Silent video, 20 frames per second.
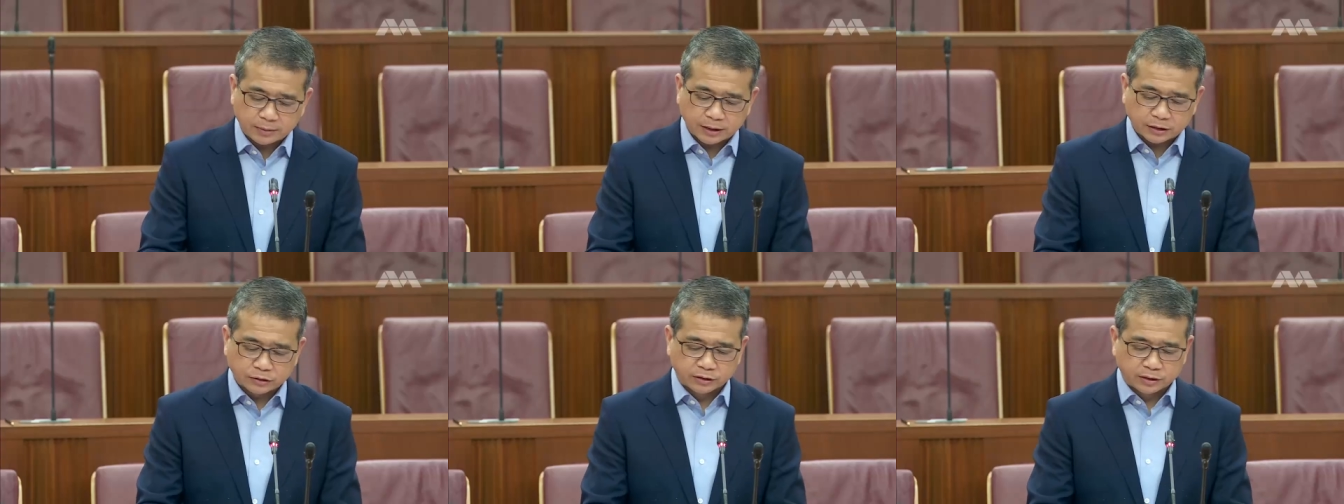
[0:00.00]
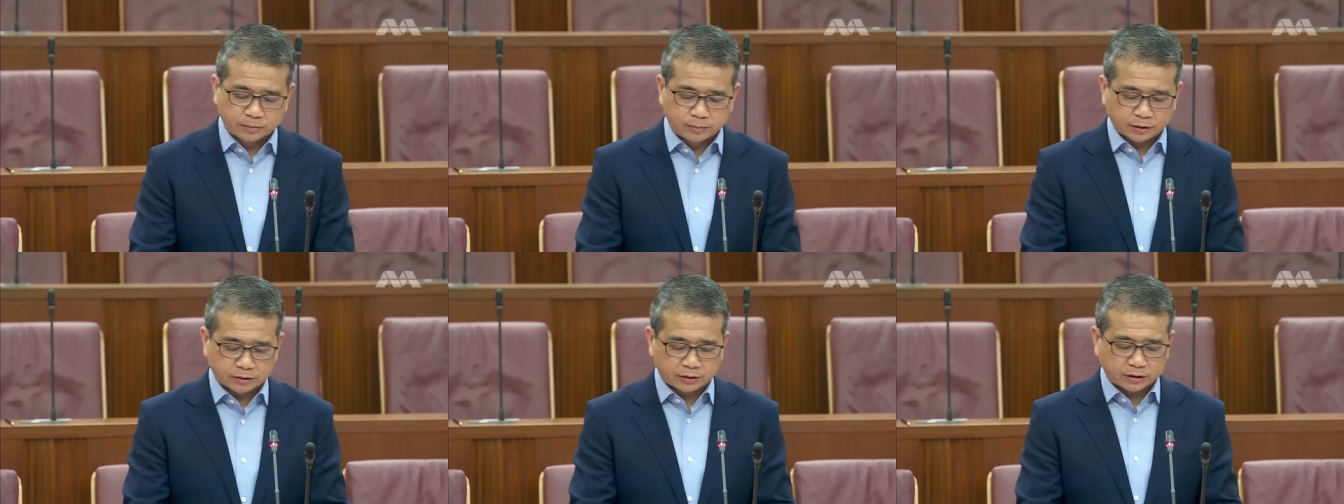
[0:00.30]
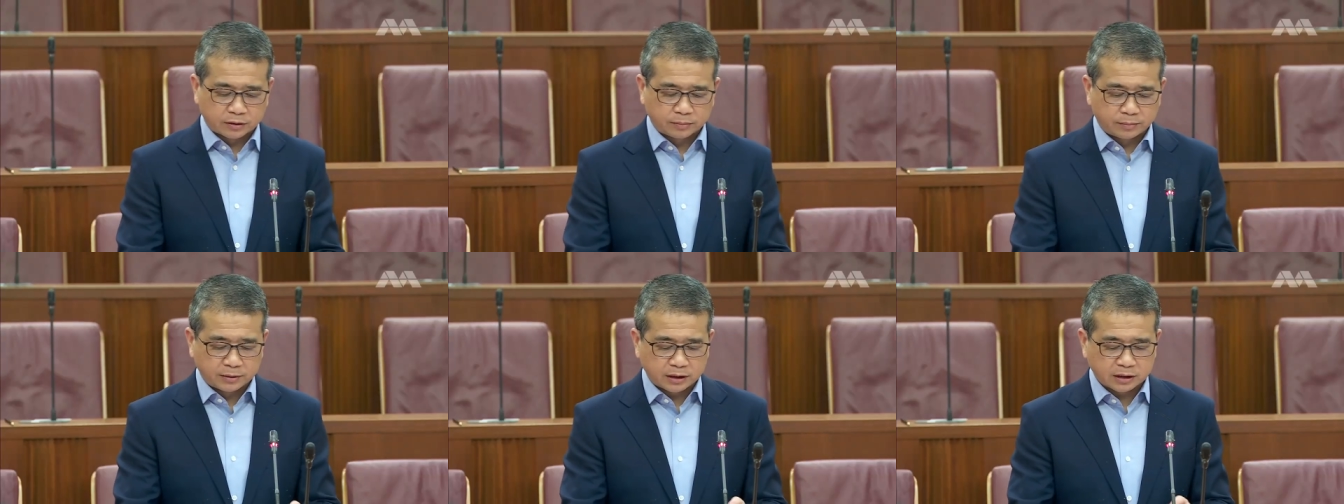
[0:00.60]
I beg to report
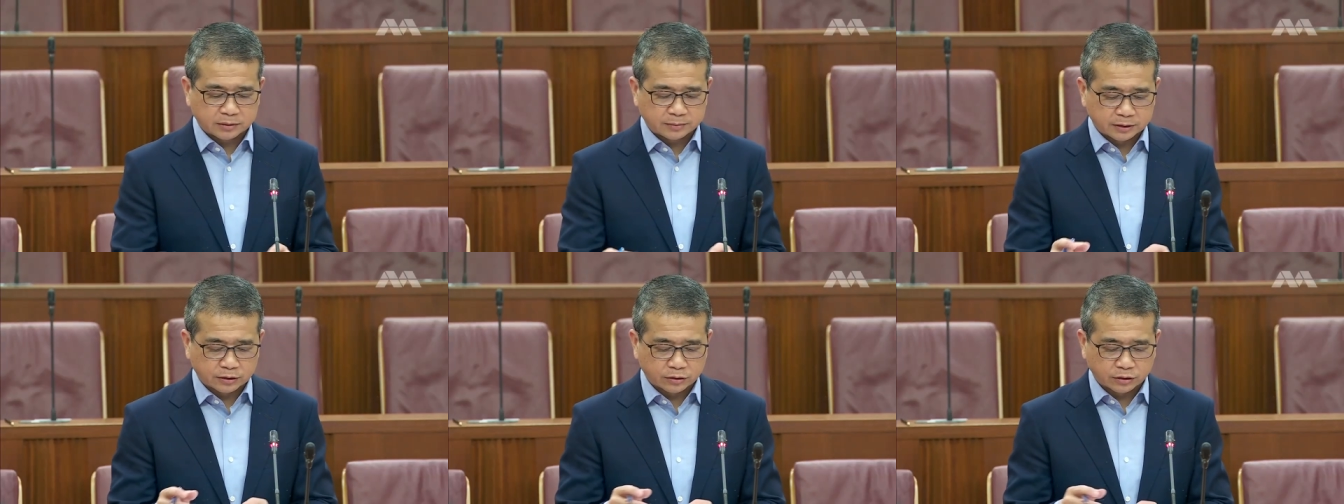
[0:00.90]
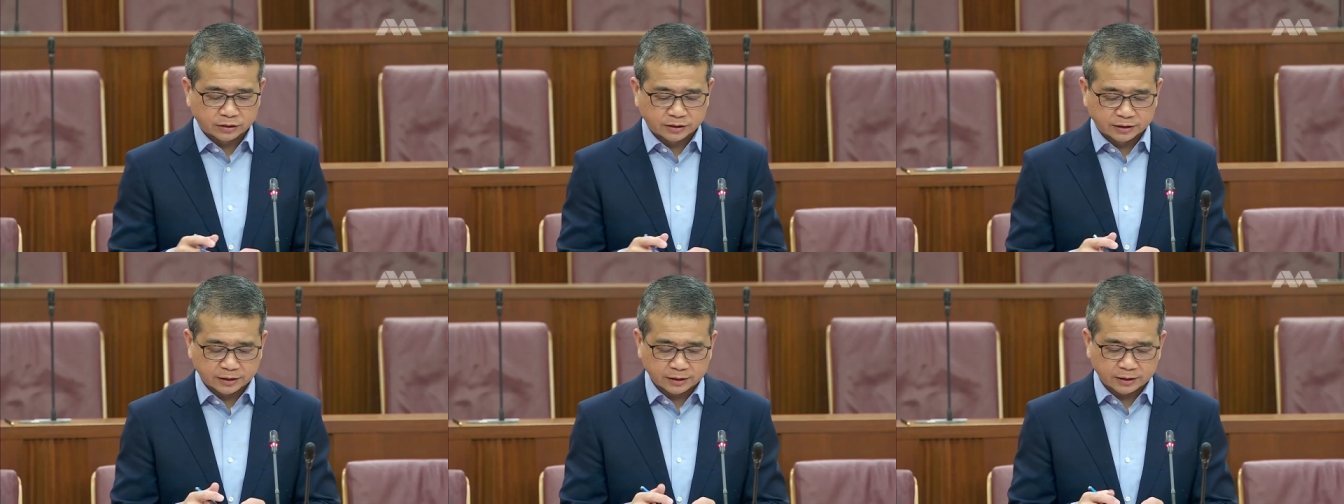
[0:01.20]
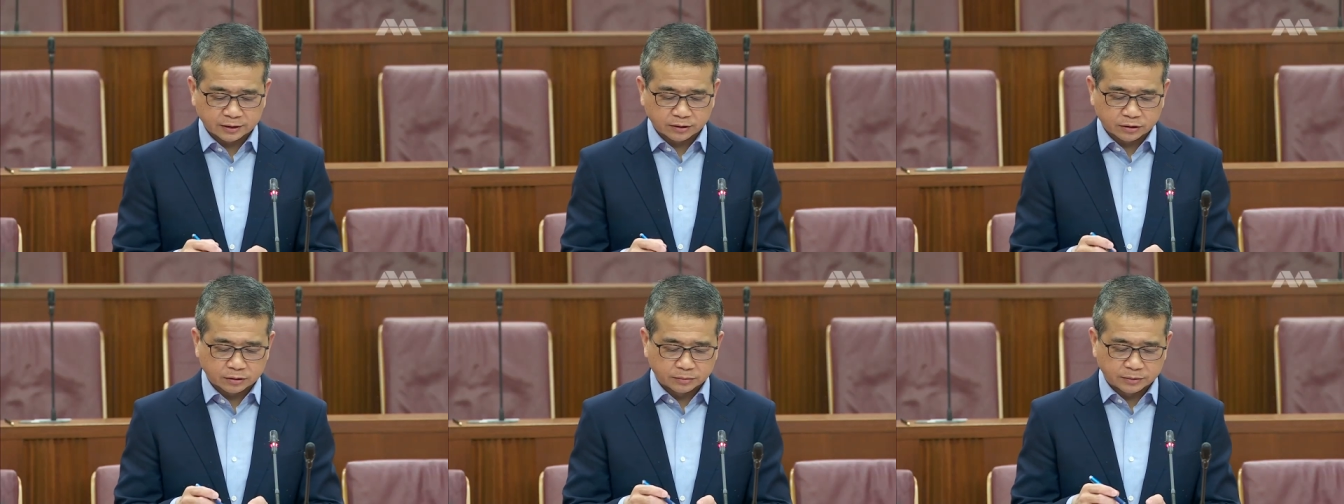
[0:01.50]
that the bill has been
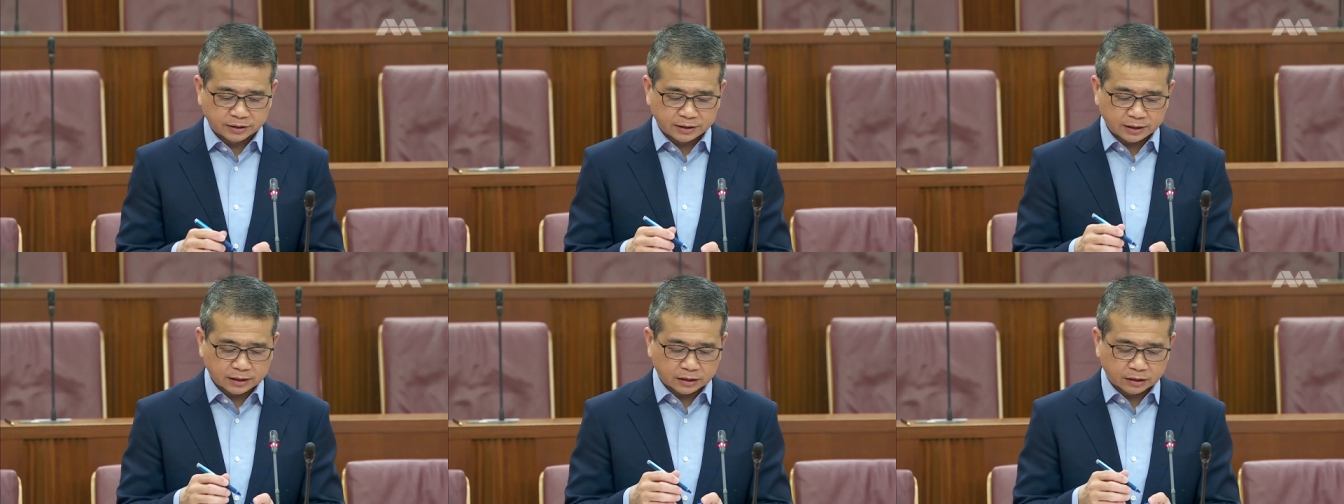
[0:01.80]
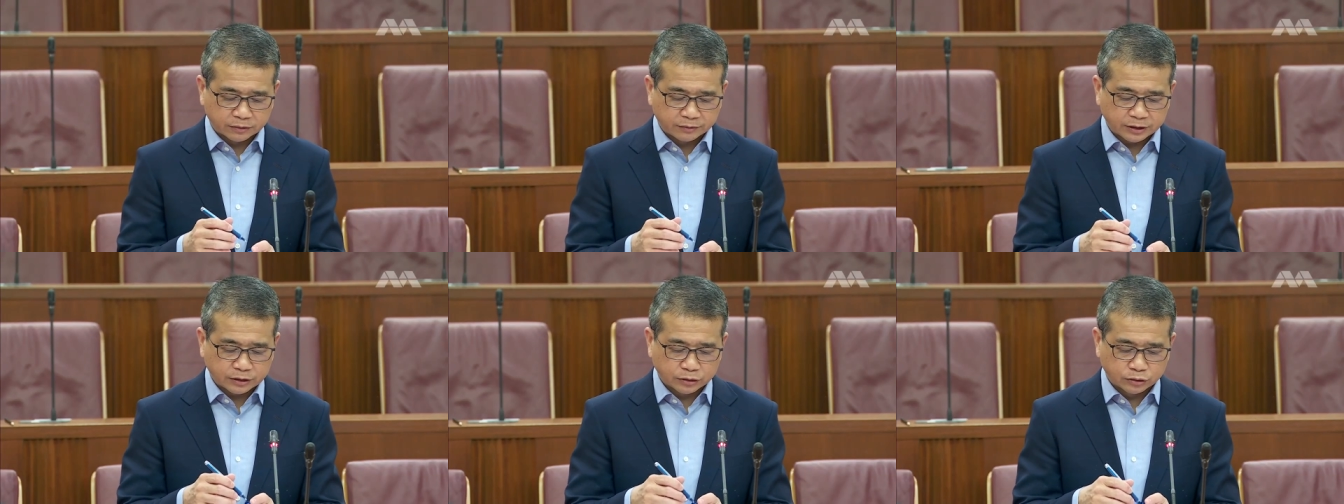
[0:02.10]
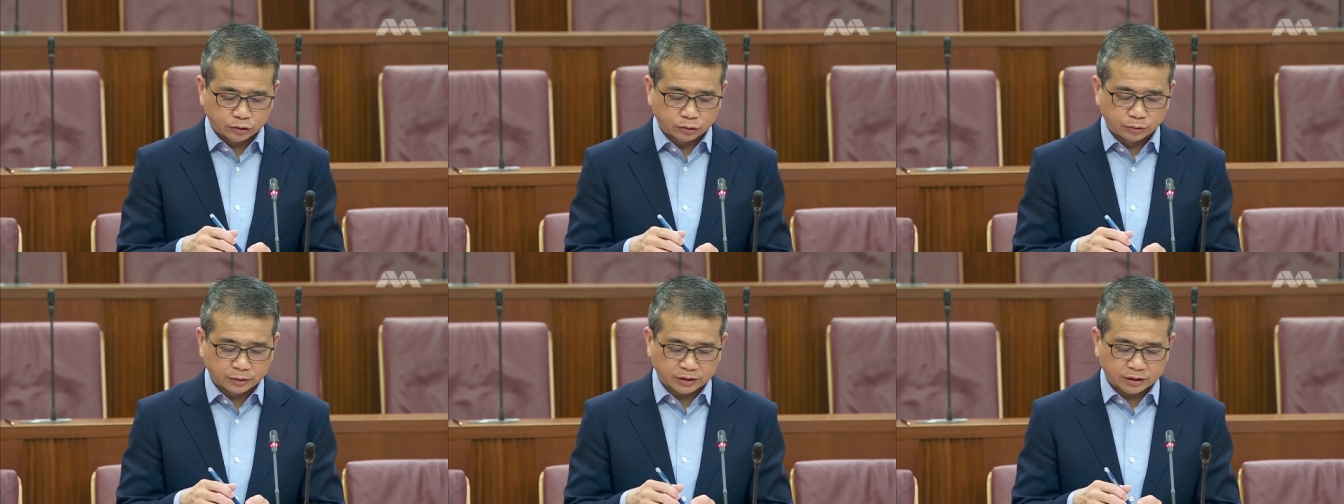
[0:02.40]
considered in committee and agreed
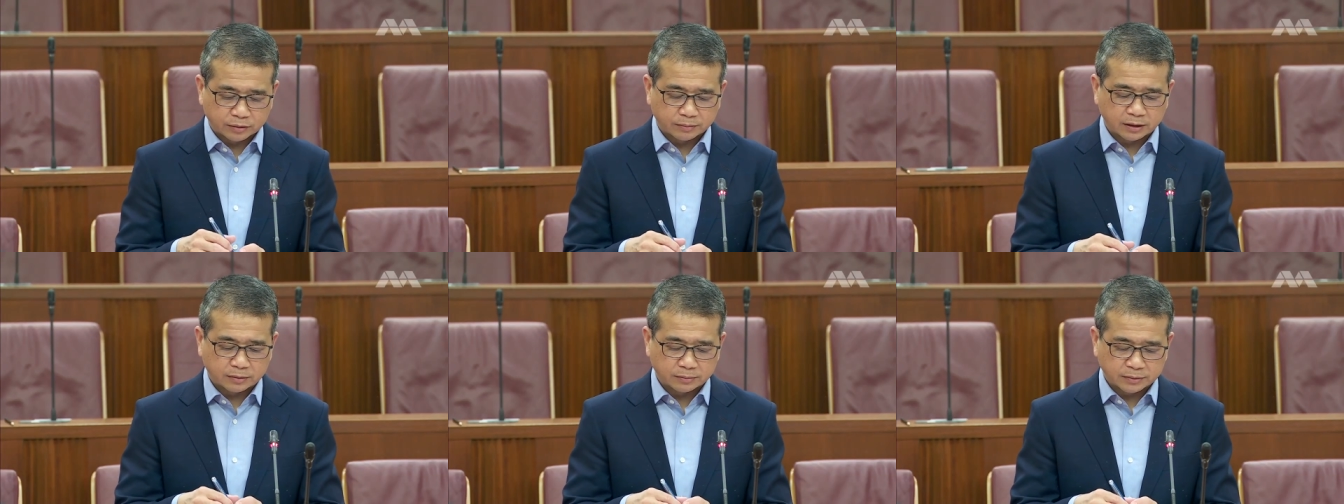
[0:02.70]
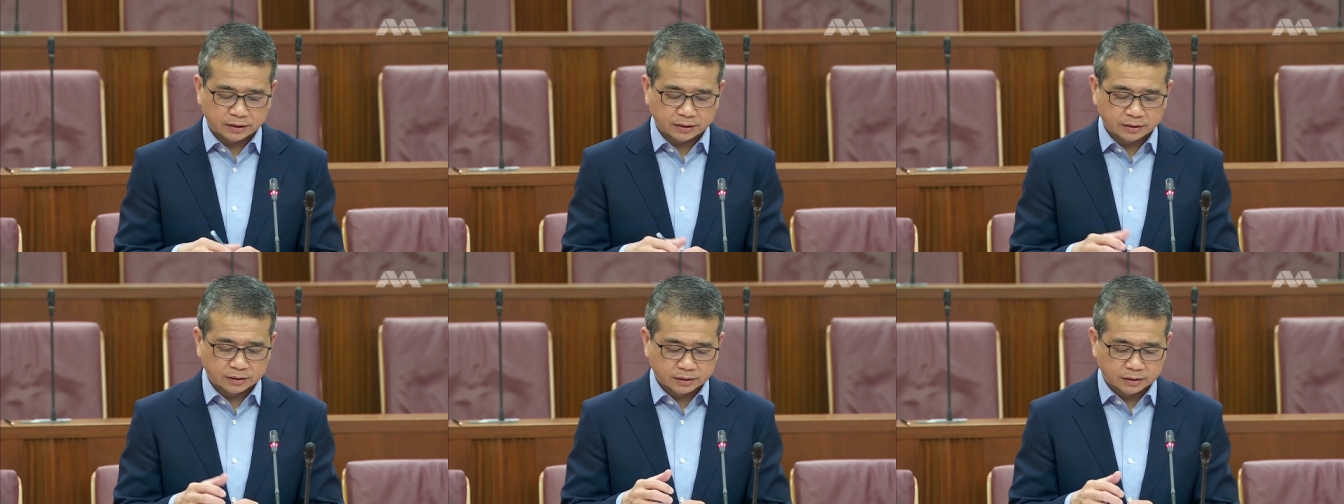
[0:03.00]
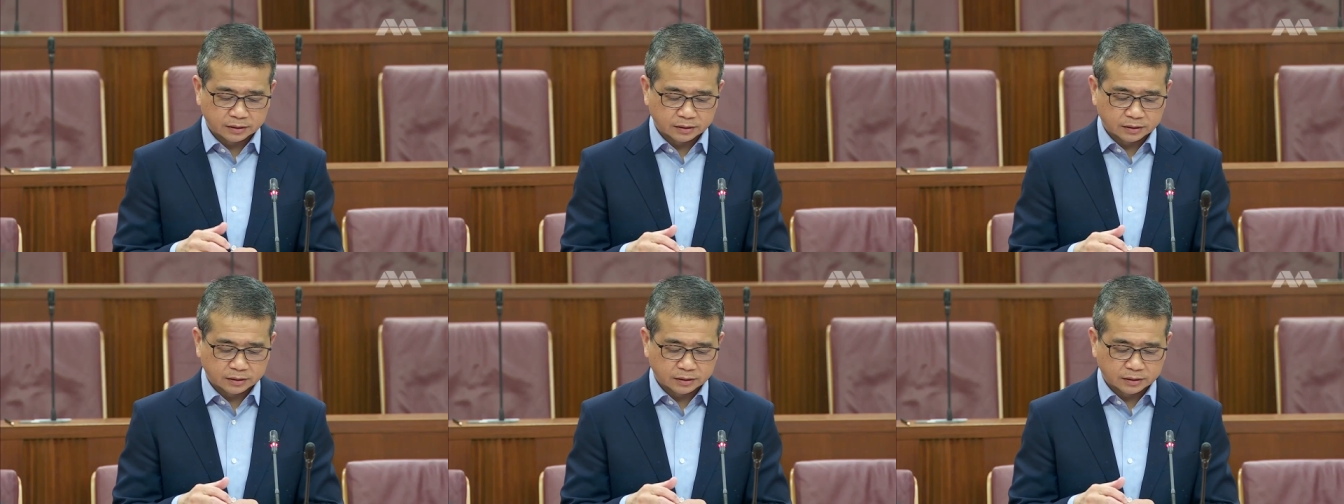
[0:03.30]
to with amendment.